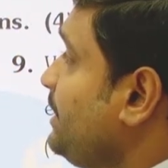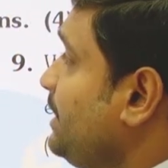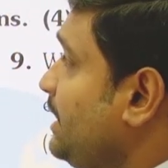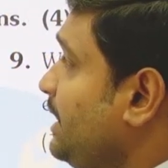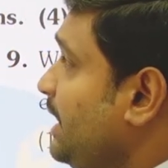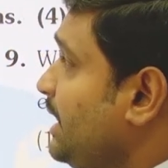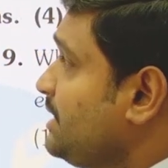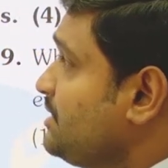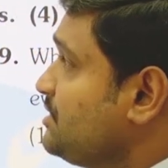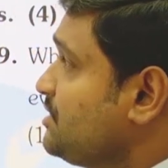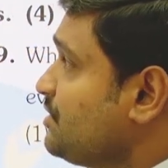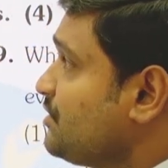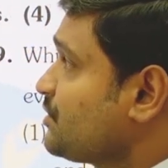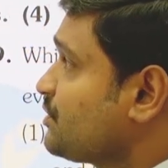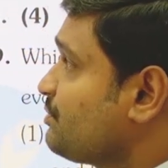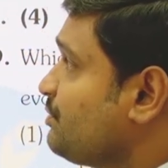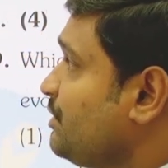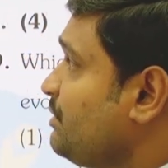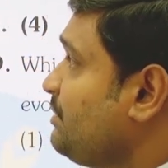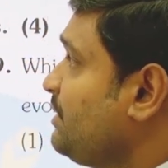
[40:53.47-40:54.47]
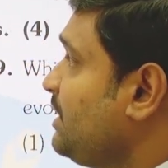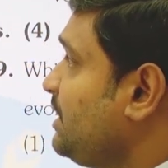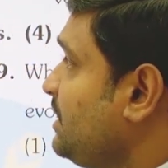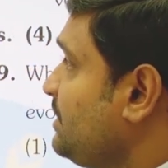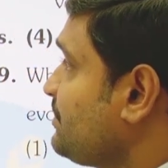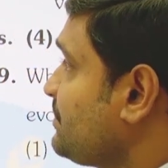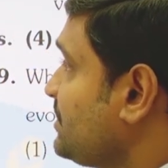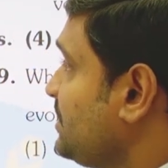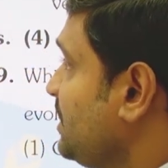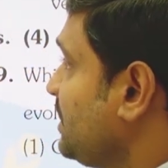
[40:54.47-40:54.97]
and angiosperm helps
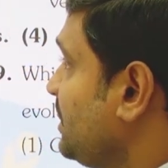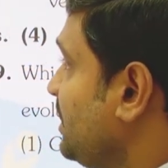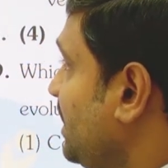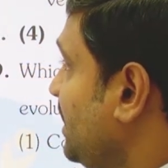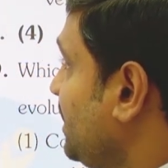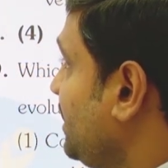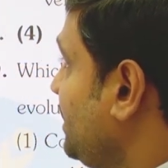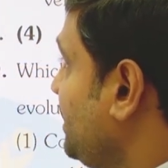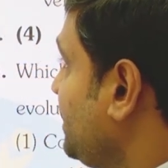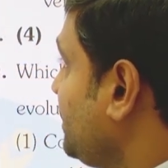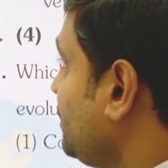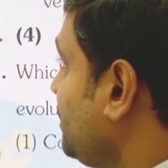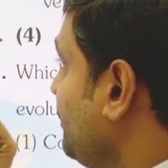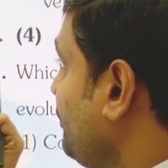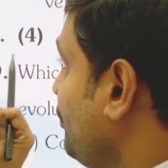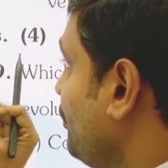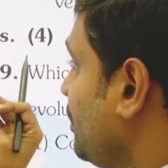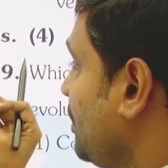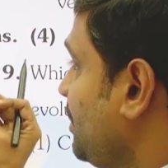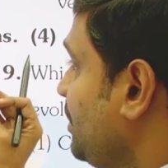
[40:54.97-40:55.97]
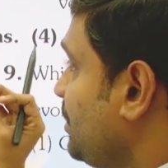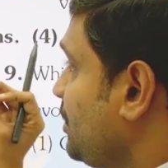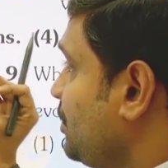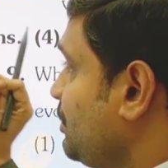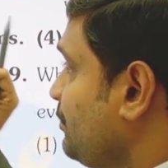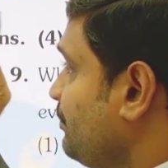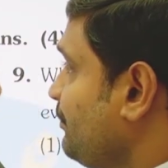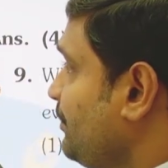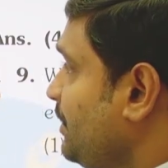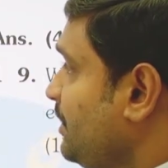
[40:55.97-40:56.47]
in guiding the pollen tube
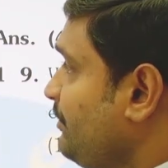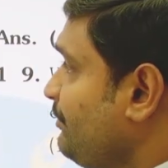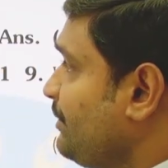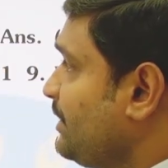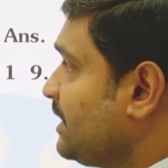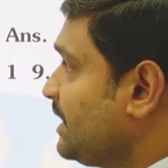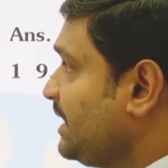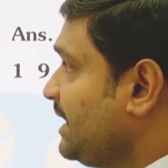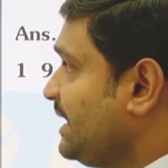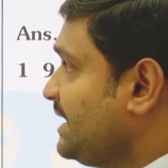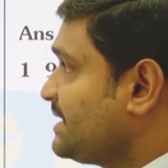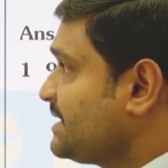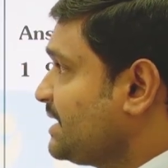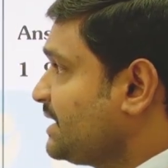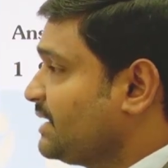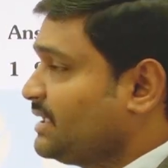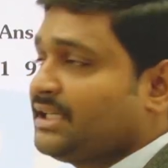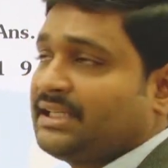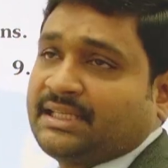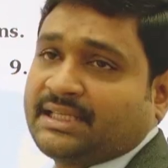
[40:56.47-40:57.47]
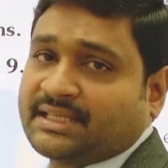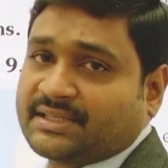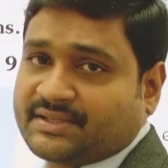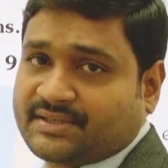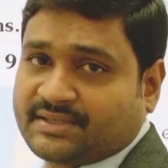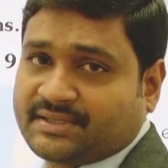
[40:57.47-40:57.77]
for fertilizing the eggs?